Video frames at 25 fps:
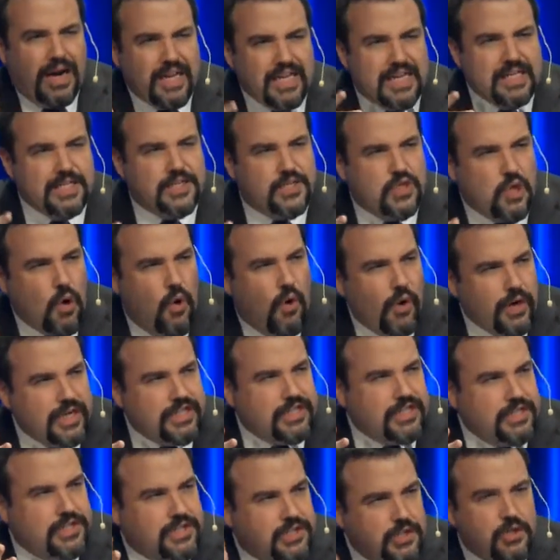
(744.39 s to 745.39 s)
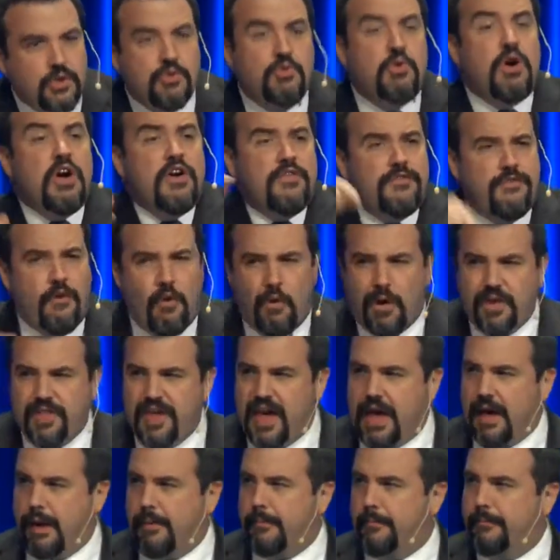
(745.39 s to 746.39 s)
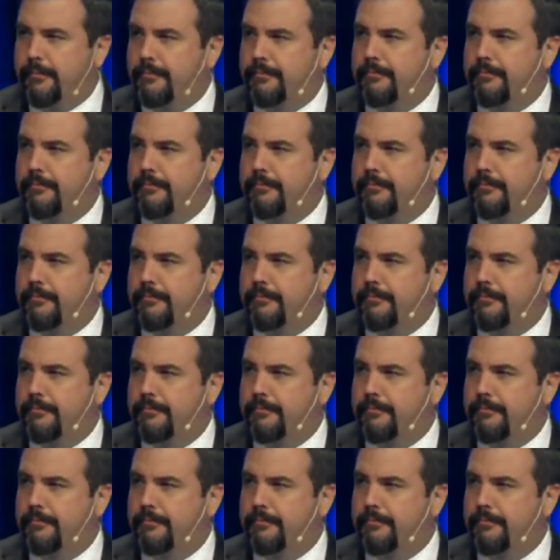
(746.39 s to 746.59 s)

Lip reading: he's going to do for them.